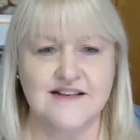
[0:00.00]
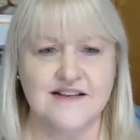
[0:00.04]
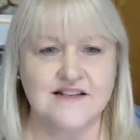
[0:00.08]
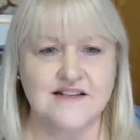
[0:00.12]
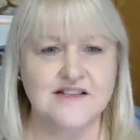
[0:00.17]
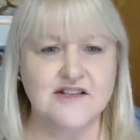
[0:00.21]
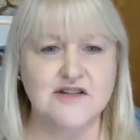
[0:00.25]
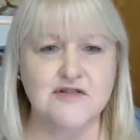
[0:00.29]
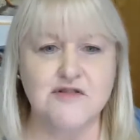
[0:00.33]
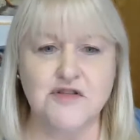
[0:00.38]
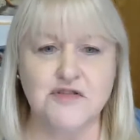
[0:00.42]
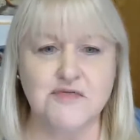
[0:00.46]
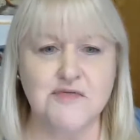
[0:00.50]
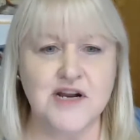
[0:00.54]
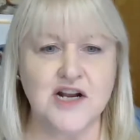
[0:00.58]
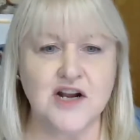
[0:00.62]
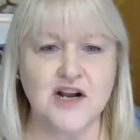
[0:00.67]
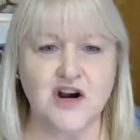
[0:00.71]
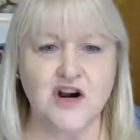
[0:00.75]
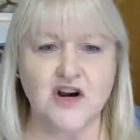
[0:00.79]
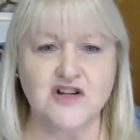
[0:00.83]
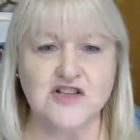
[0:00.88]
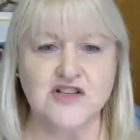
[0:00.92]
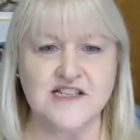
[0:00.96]
2 or 3
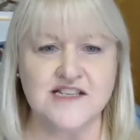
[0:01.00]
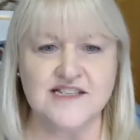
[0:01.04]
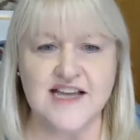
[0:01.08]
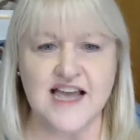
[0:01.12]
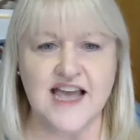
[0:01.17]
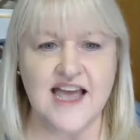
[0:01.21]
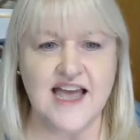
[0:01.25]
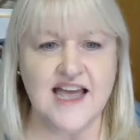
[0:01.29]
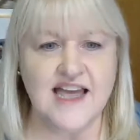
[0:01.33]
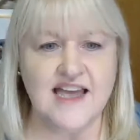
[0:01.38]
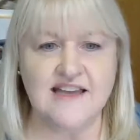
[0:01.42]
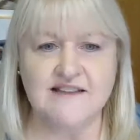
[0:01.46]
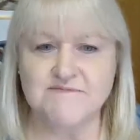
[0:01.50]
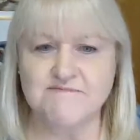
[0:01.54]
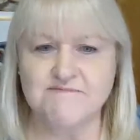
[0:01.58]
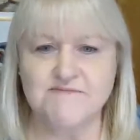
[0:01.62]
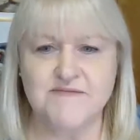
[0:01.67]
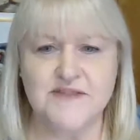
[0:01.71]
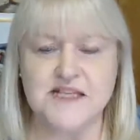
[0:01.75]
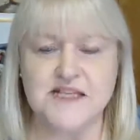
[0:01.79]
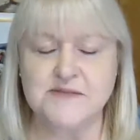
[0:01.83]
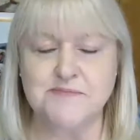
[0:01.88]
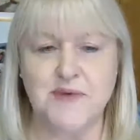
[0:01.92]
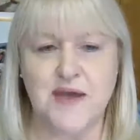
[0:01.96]
cards a day.
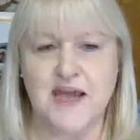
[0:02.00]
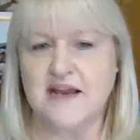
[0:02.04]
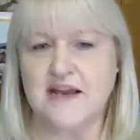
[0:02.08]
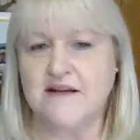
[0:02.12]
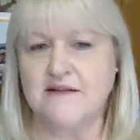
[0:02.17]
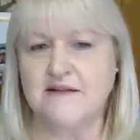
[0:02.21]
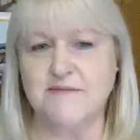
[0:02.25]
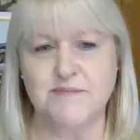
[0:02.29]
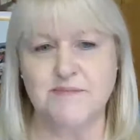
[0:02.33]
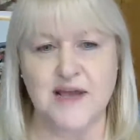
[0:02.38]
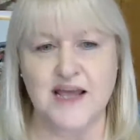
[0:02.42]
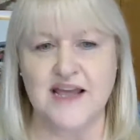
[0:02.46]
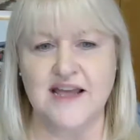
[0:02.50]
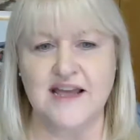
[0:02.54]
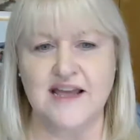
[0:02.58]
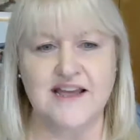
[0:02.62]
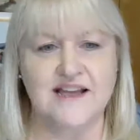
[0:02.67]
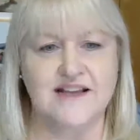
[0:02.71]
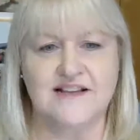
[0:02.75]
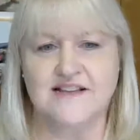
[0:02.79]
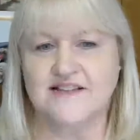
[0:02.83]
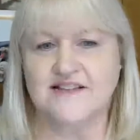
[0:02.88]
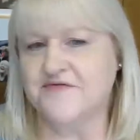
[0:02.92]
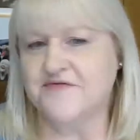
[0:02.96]
It's
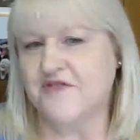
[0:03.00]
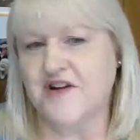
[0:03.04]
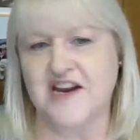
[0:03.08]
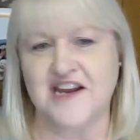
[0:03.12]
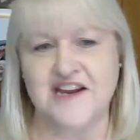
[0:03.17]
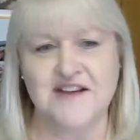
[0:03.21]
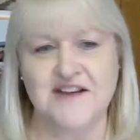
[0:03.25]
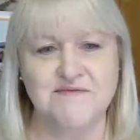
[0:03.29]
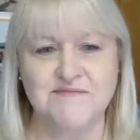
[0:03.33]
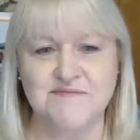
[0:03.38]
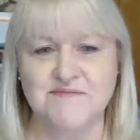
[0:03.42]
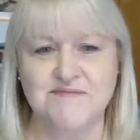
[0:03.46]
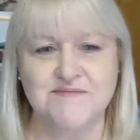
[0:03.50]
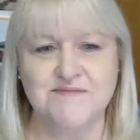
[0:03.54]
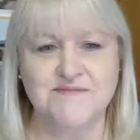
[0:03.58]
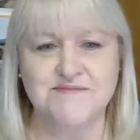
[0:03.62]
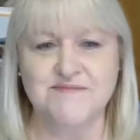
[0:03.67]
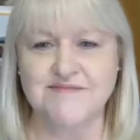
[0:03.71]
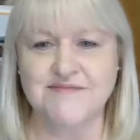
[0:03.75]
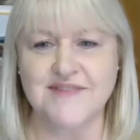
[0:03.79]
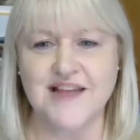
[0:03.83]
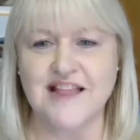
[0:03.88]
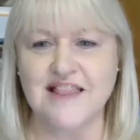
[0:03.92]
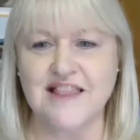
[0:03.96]
it's free.
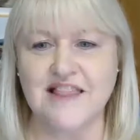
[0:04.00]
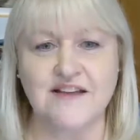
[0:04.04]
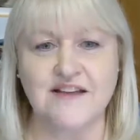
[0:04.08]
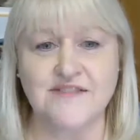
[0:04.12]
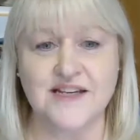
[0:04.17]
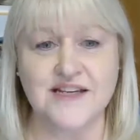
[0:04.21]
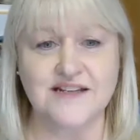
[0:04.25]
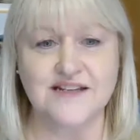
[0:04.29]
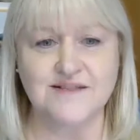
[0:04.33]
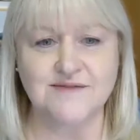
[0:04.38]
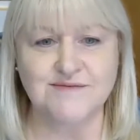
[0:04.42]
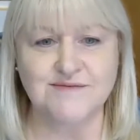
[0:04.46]
I love it.